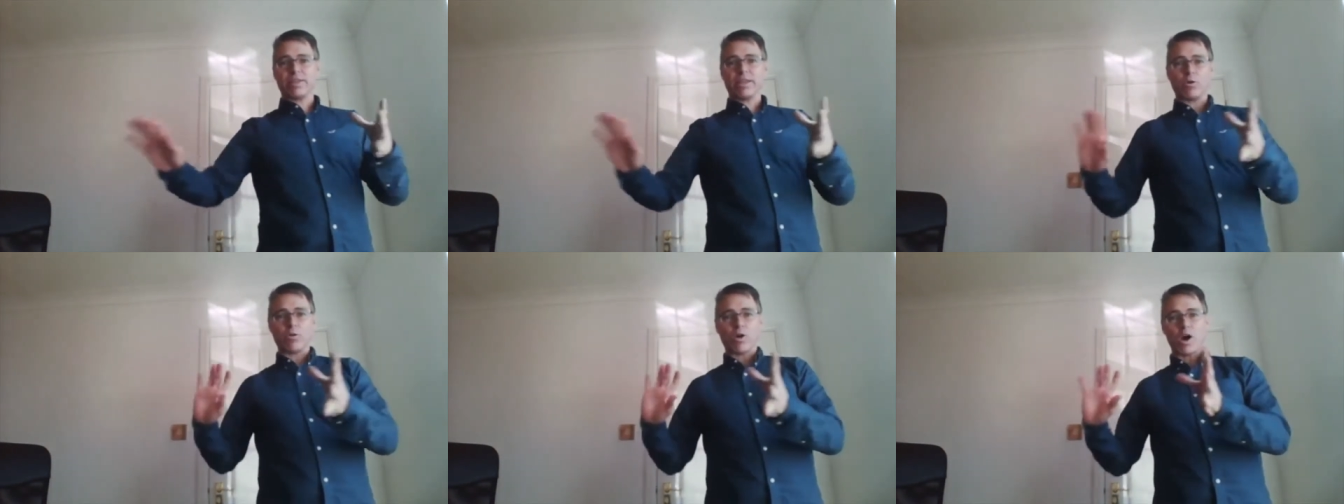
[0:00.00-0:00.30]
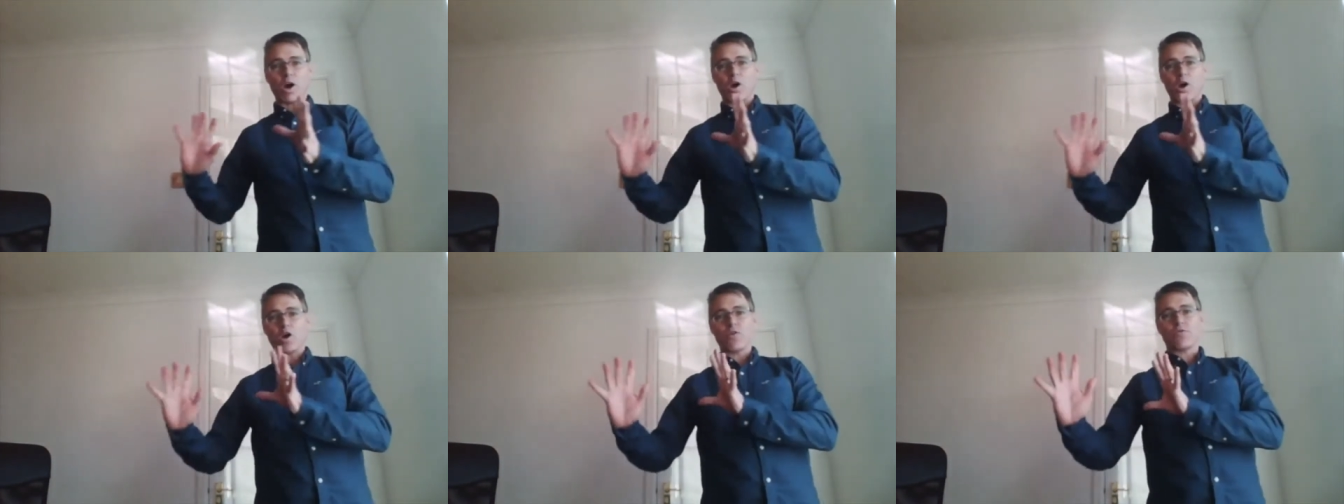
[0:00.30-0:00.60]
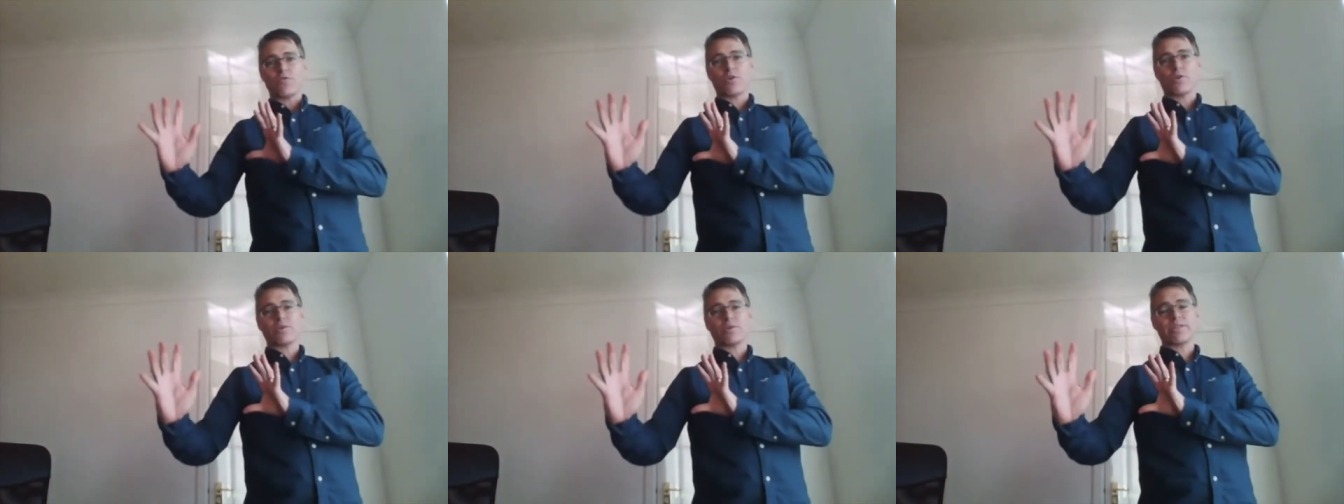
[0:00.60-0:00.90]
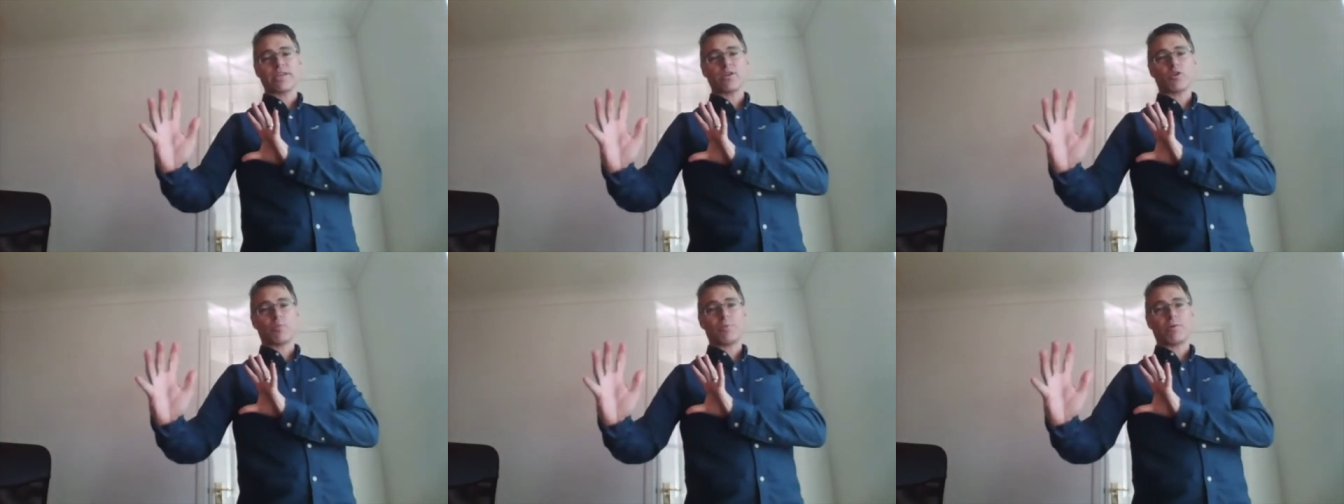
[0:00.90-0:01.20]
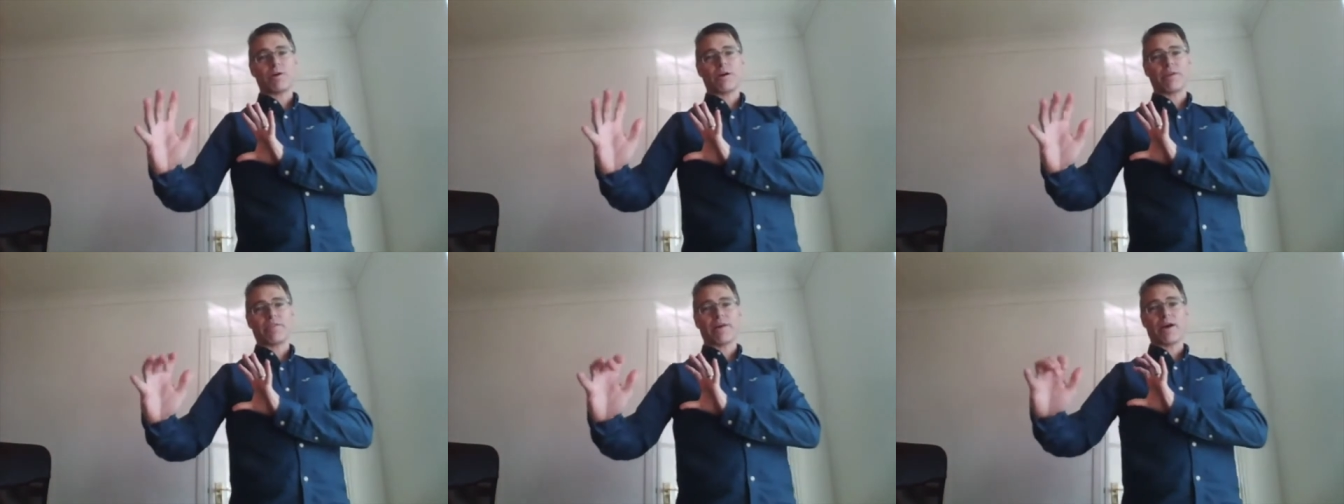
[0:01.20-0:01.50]
That will over rotate your
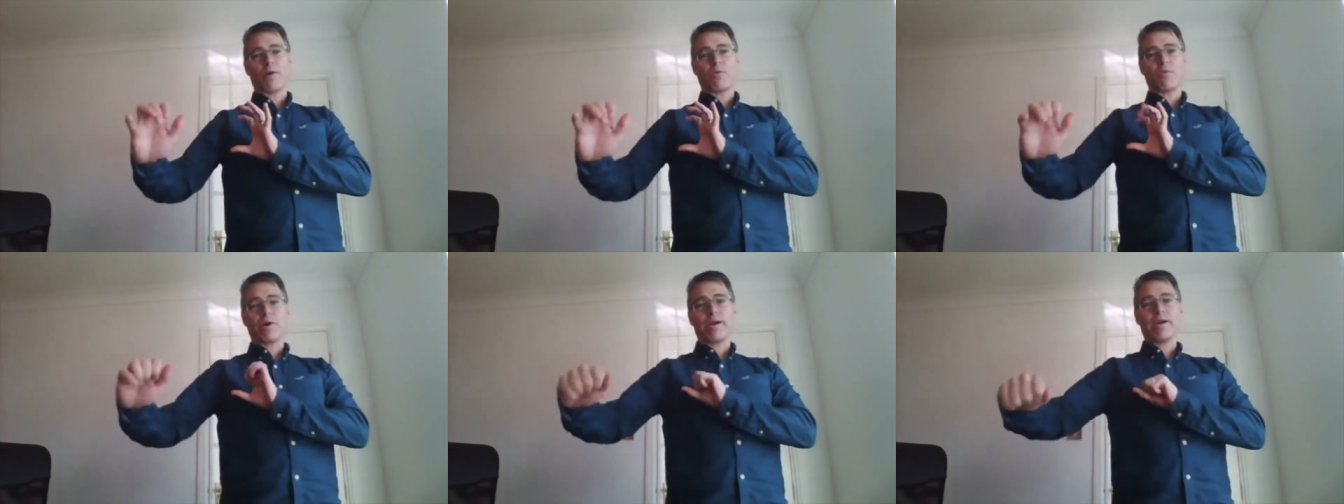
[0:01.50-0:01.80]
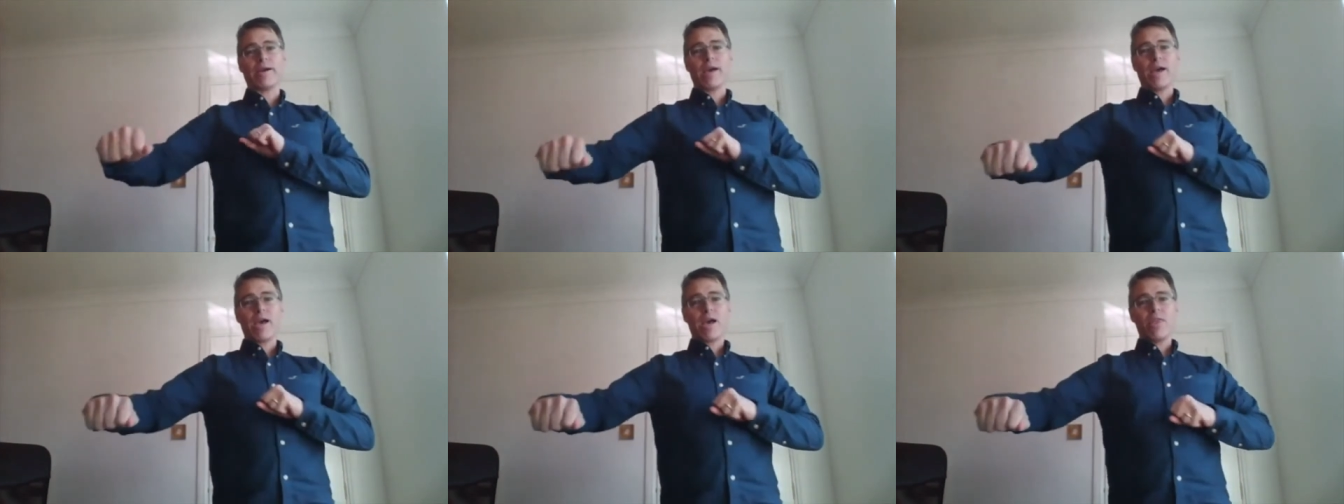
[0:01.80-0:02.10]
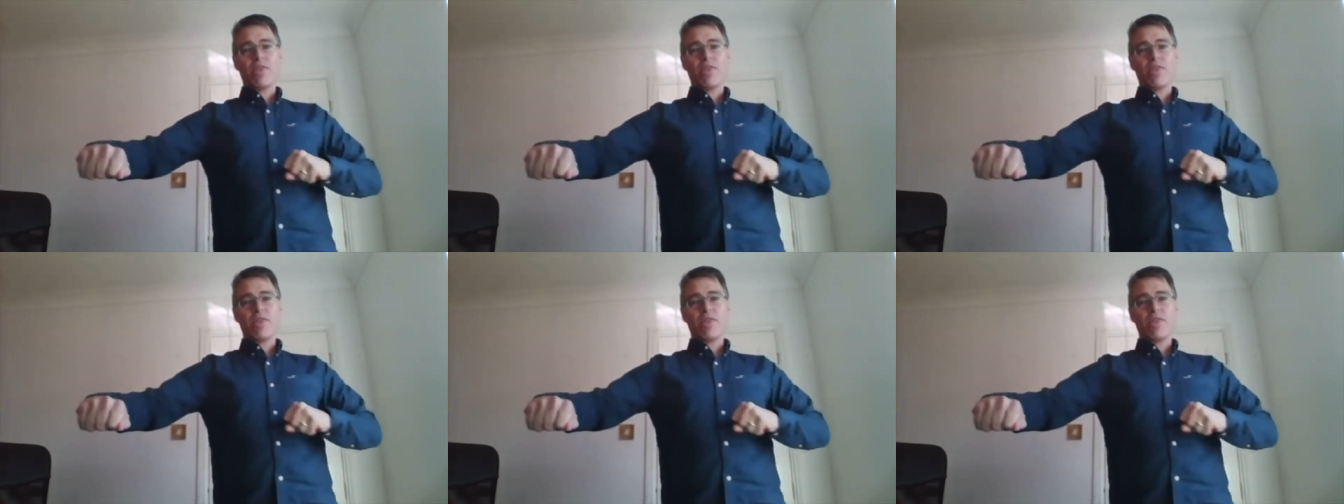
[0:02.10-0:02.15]
partner that way.